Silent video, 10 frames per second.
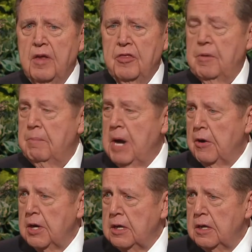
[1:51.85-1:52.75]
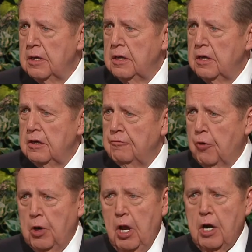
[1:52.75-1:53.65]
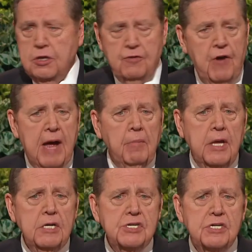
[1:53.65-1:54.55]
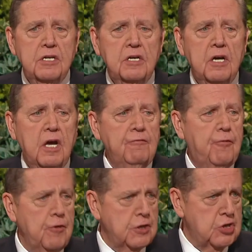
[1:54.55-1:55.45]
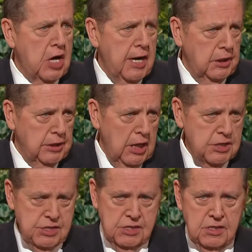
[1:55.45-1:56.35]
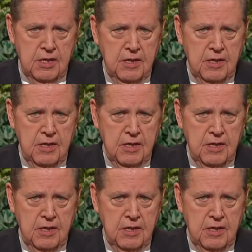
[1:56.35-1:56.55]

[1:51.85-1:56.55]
the married, for large families, and for the childless.